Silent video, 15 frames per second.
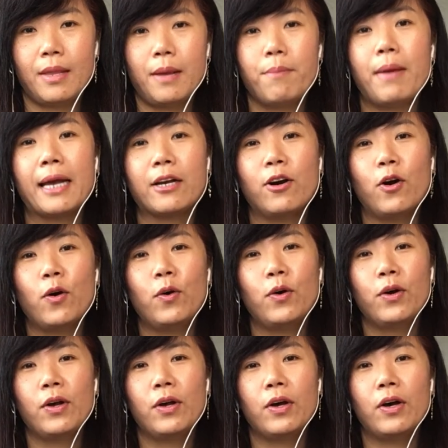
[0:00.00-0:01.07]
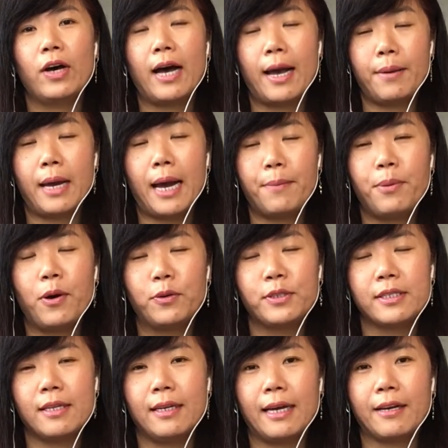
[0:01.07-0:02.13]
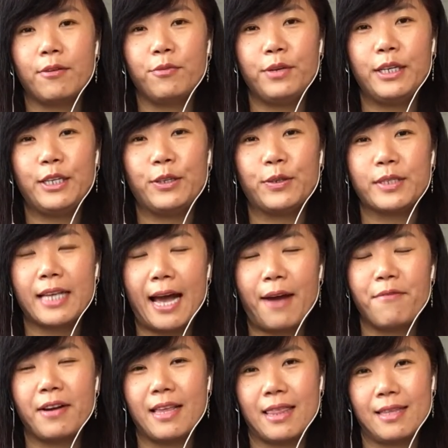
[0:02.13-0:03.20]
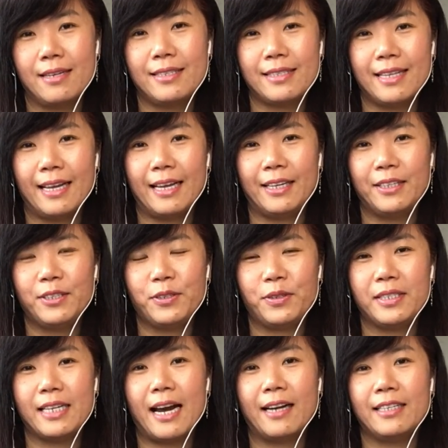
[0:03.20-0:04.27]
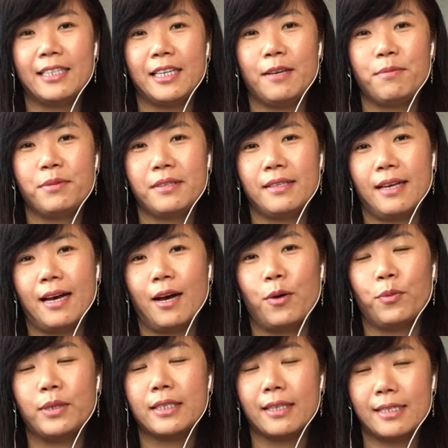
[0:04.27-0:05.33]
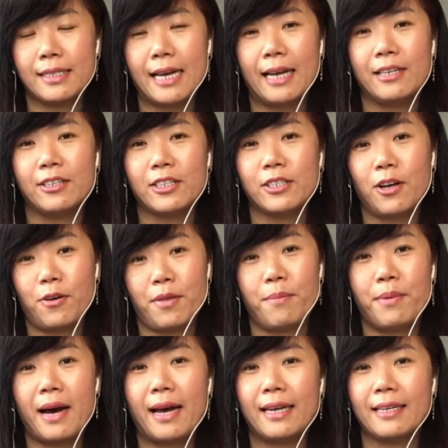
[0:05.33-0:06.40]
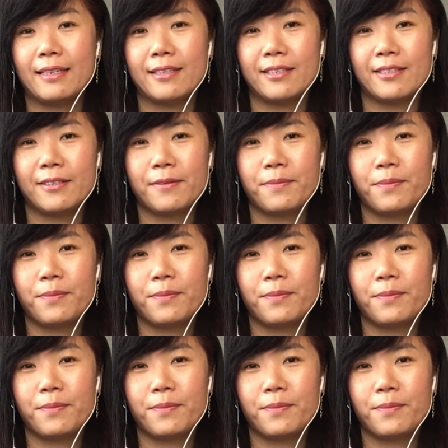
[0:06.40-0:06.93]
My goal, I post videos every Thursday to share tips with the sellers or the buyers.